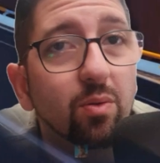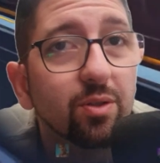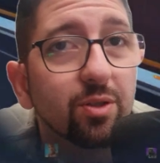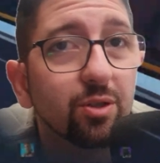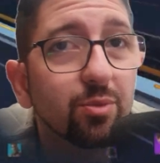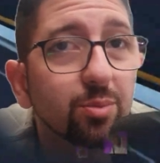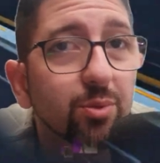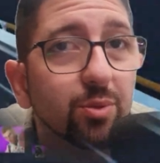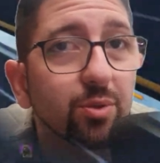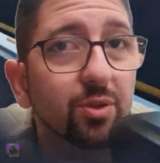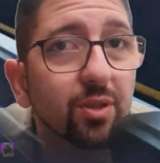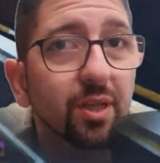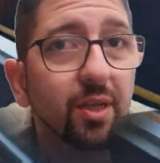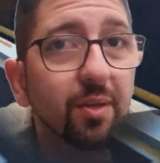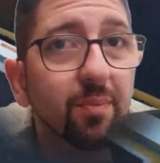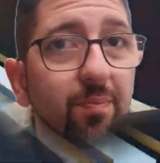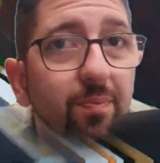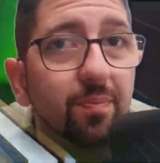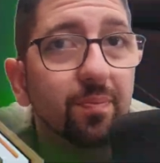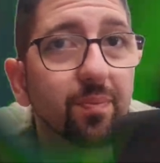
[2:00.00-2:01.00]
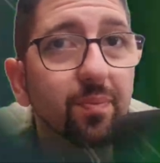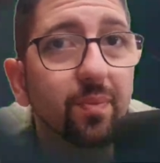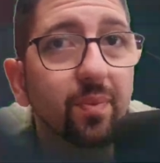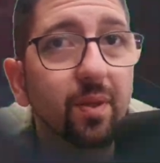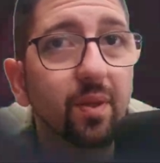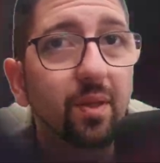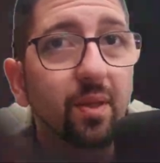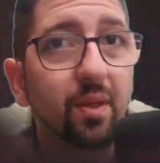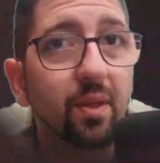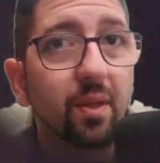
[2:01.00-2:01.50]
try and hold in your boost there,
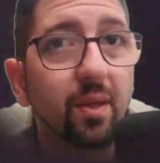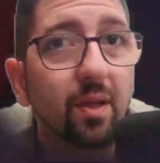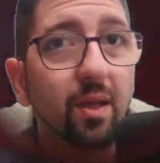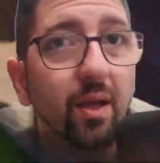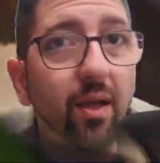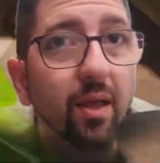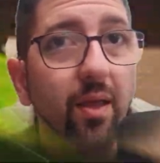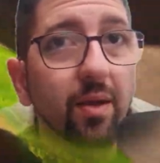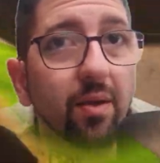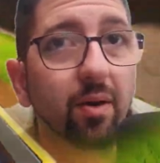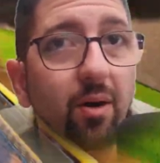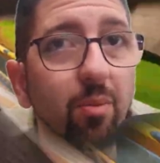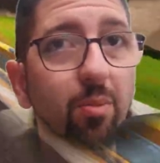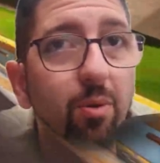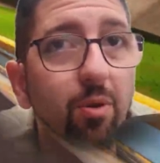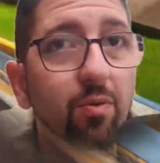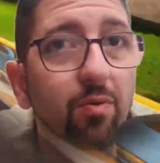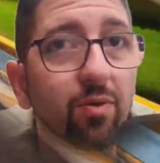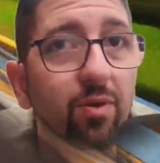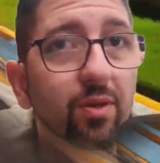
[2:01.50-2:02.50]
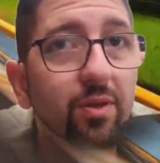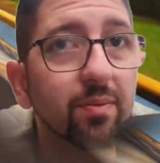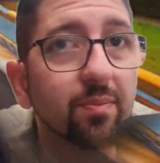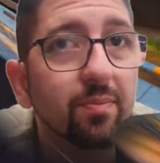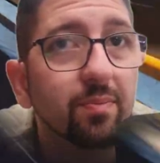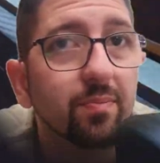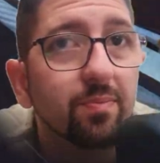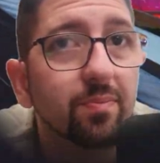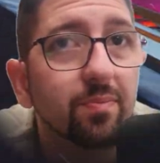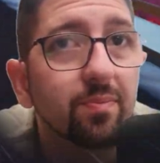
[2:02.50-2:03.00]
and hop
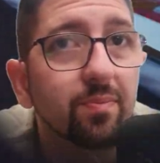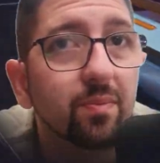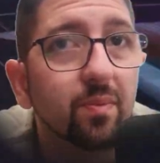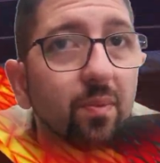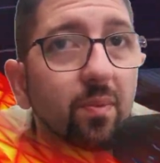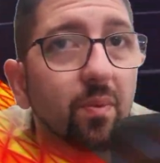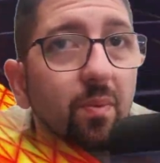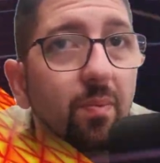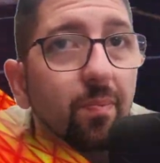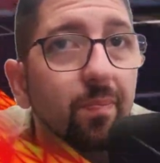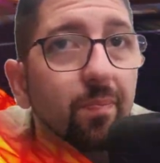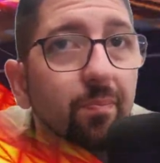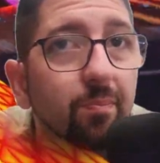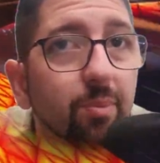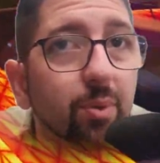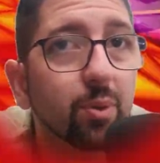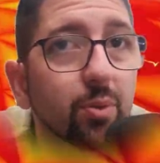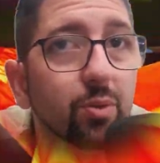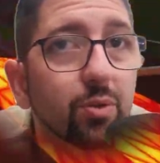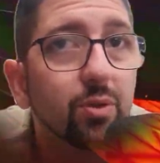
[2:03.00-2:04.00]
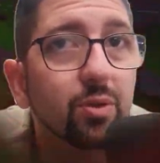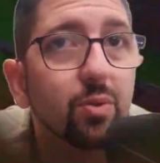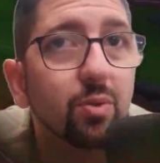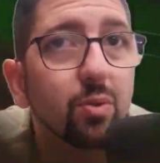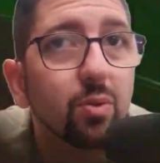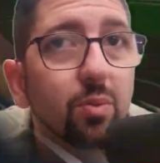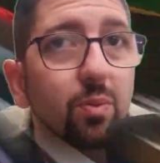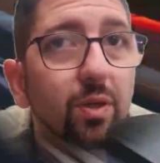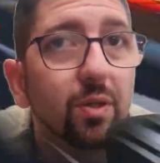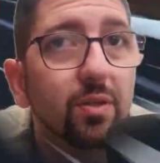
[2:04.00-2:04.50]
over it.
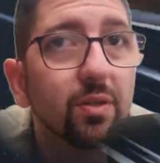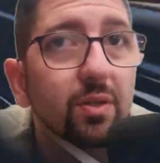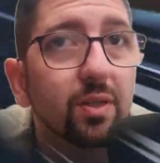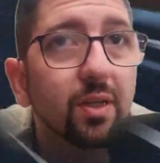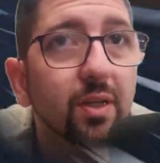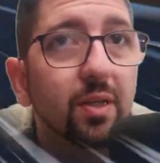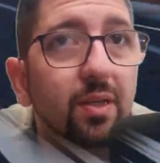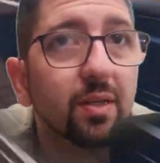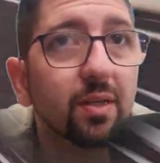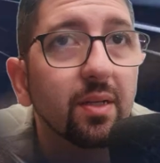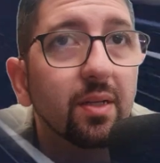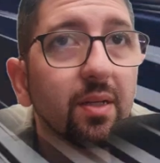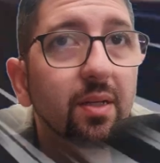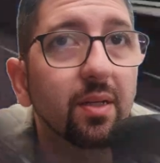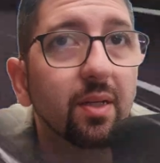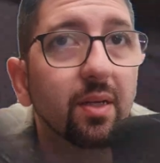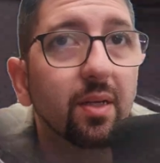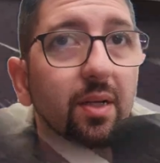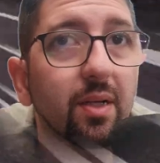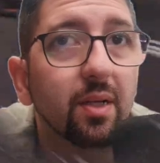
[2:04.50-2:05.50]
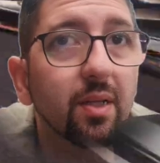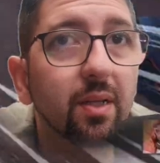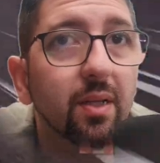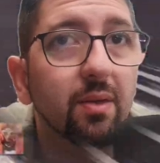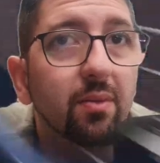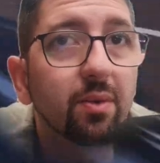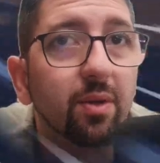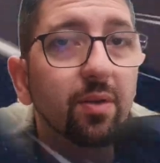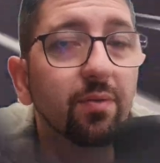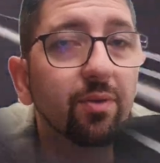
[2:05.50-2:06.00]
Boost all the way to the end,
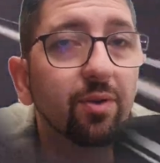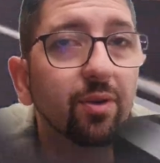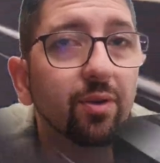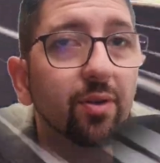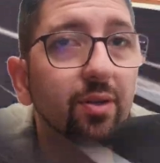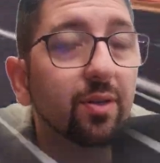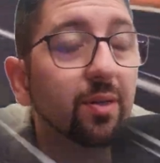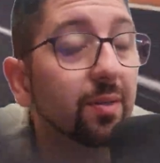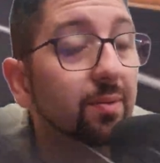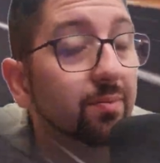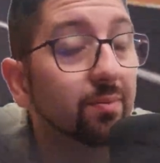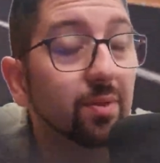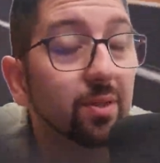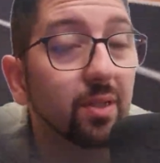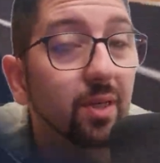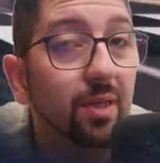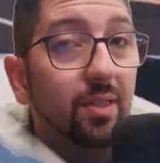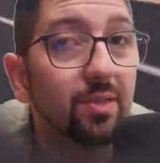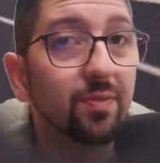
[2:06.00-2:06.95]
and that will give you a